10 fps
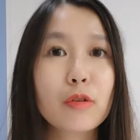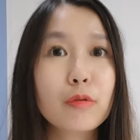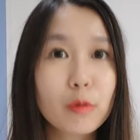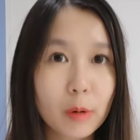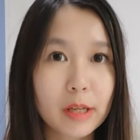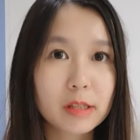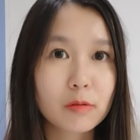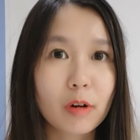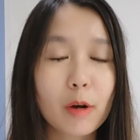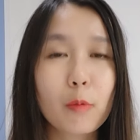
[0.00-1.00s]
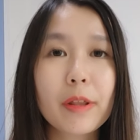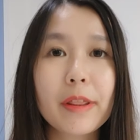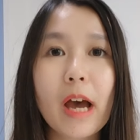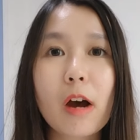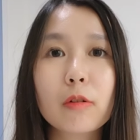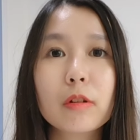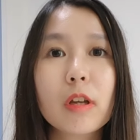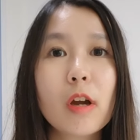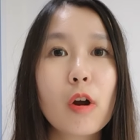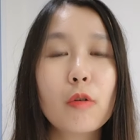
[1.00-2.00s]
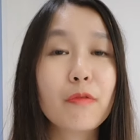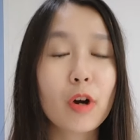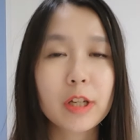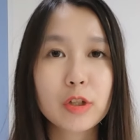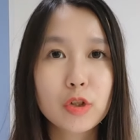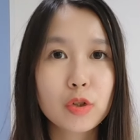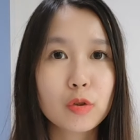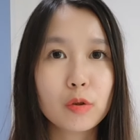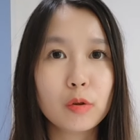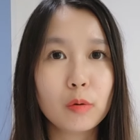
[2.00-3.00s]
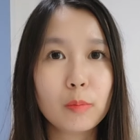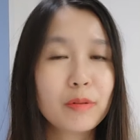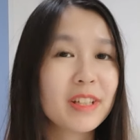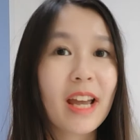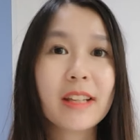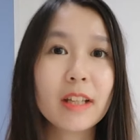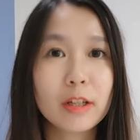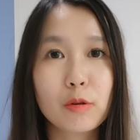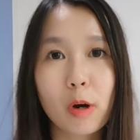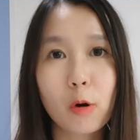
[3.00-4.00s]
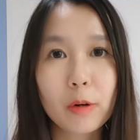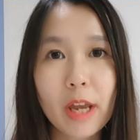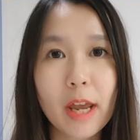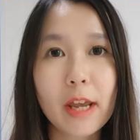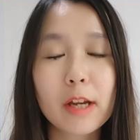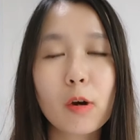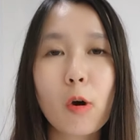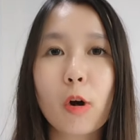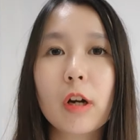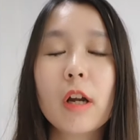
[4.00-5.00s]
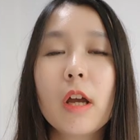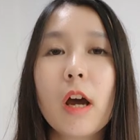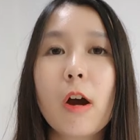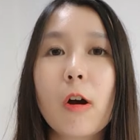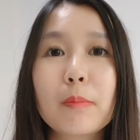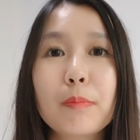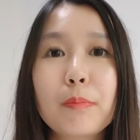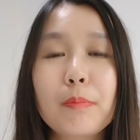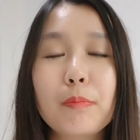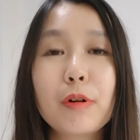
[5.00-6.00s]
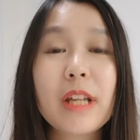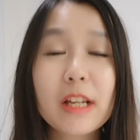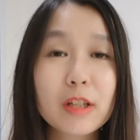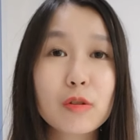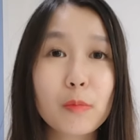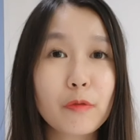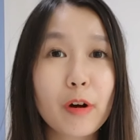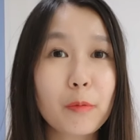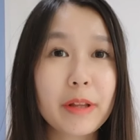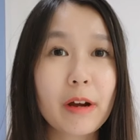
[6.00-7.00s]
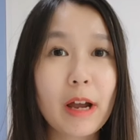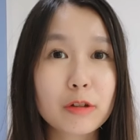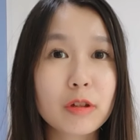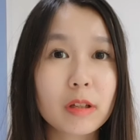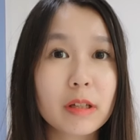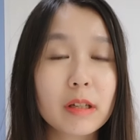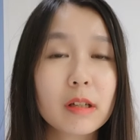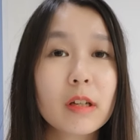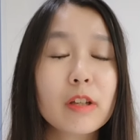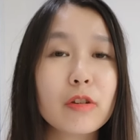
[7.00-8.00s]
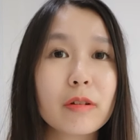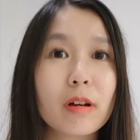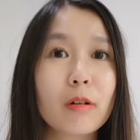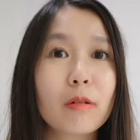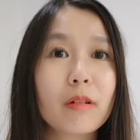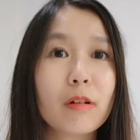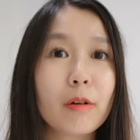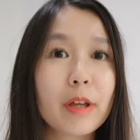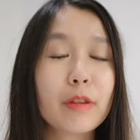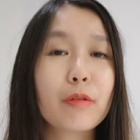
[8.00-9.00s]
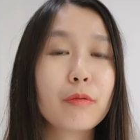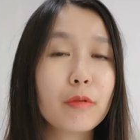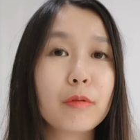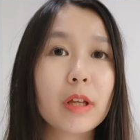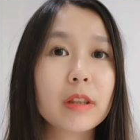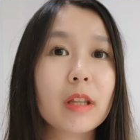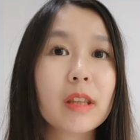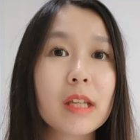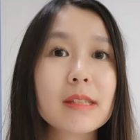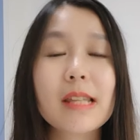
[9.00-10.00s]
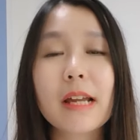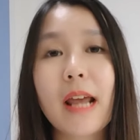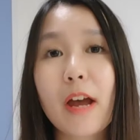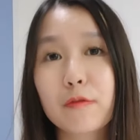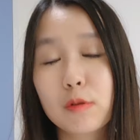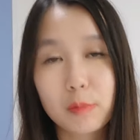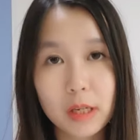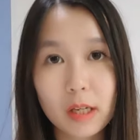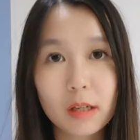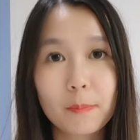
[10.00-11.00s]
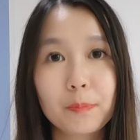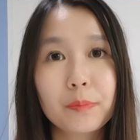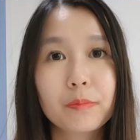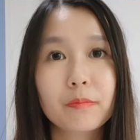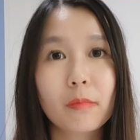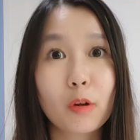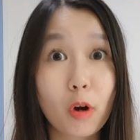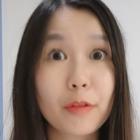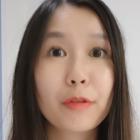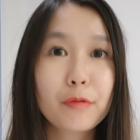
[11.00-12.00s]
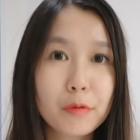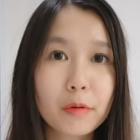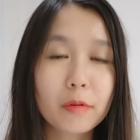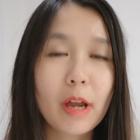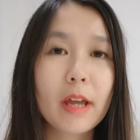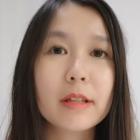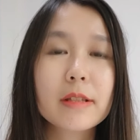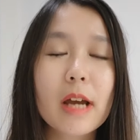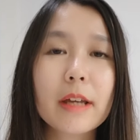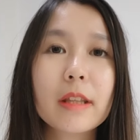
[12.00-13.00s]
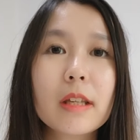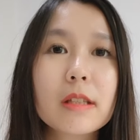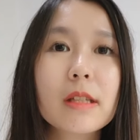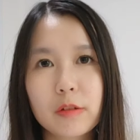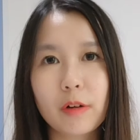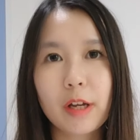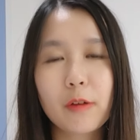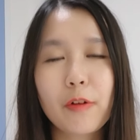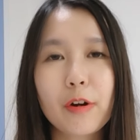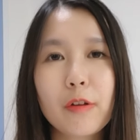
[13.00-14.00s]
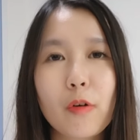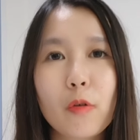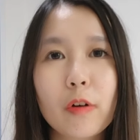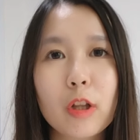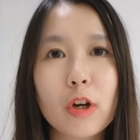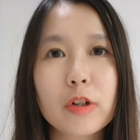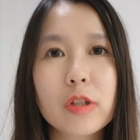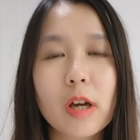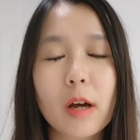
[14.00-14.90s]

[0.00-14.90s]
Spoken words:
through it, right, without falling to pretending you are okay or pretending to move on without actually, you know, going through the things that have to be gone through. And I think this is, right, a very overlooked